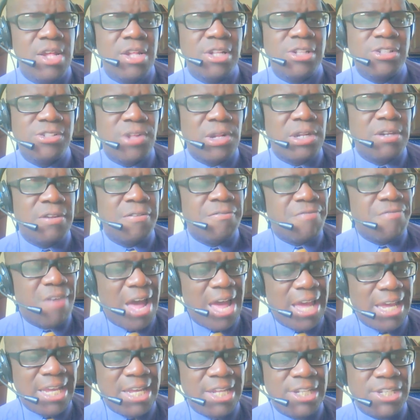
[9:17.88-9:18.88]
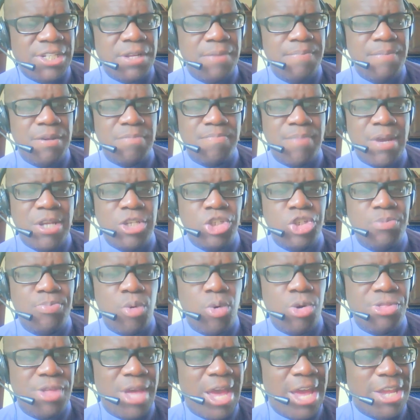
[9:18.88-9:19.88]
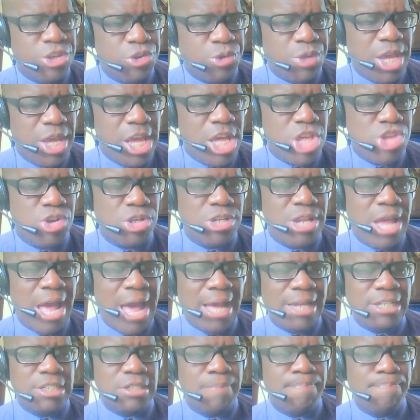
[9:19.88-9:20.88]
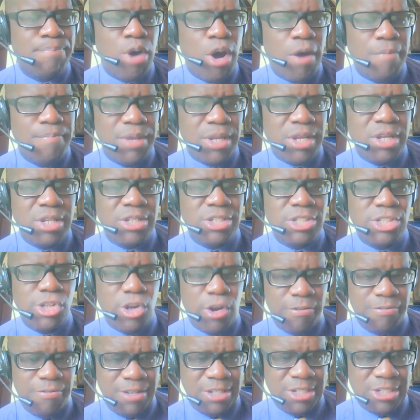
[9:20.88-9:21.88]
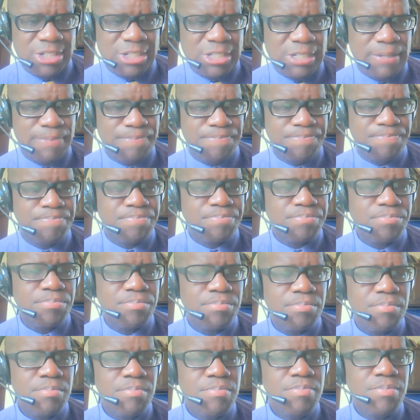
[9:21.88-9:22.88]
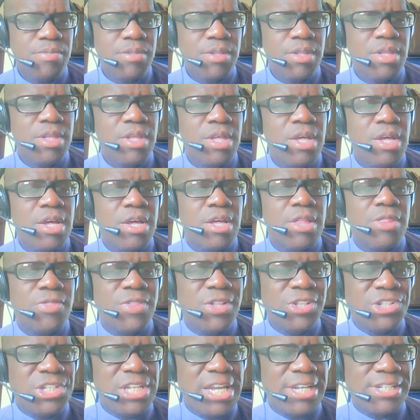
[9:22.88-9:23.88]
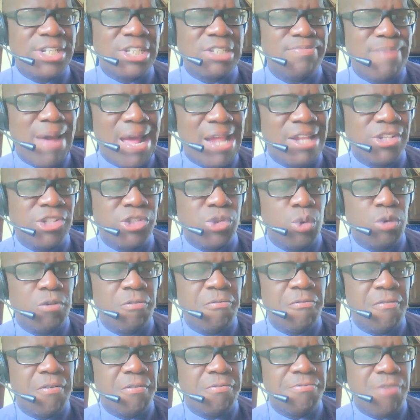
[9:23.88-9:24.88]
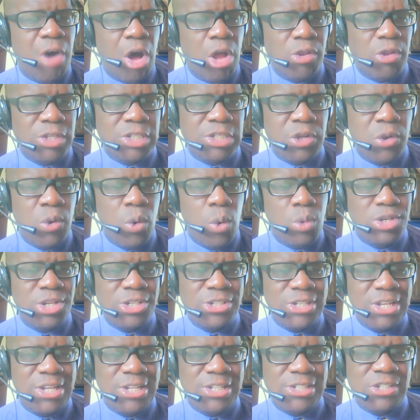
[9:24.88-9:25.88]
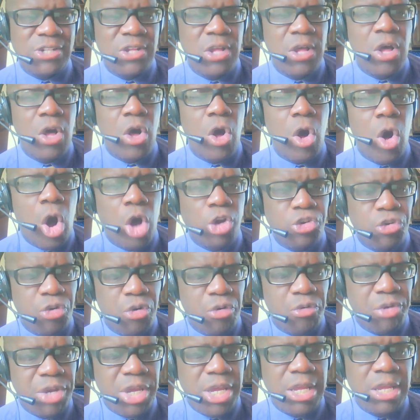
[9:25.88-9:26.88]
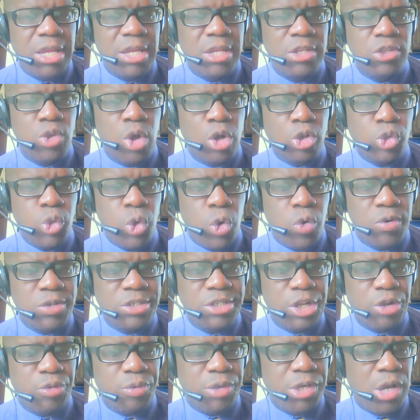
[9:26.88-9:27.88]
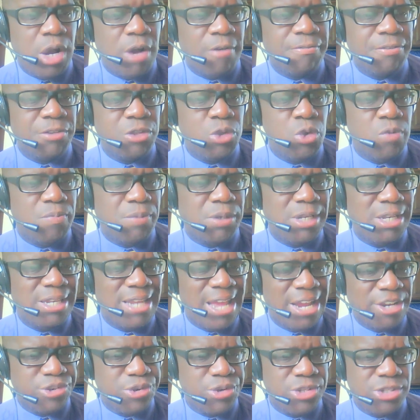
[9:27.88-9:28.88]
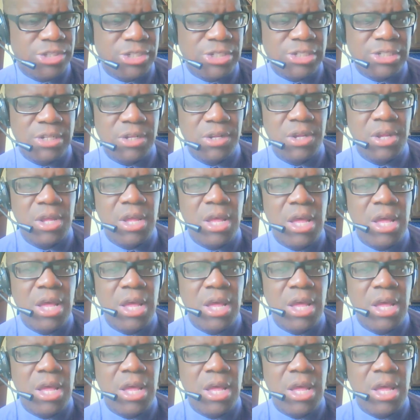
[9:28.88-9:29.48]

solidifying his commitment to both education and public service. This latest milestone follows Onus's honorary doctoral degree of human letters,